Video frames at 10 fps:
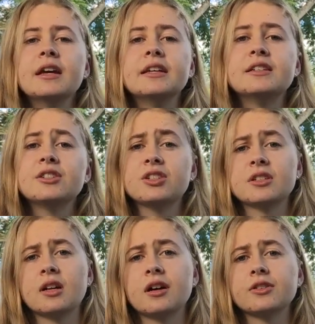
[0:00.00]

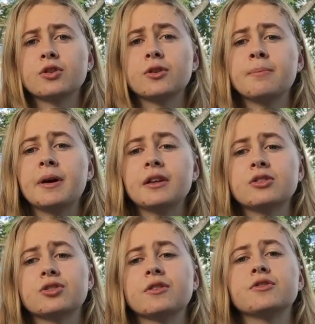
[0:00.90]
Indigenous artist Gordon Bennett
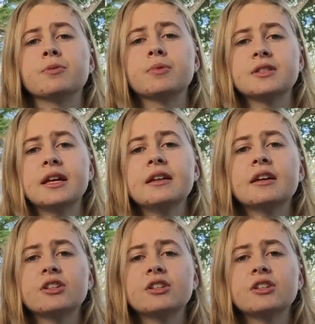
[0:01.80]
strove to present,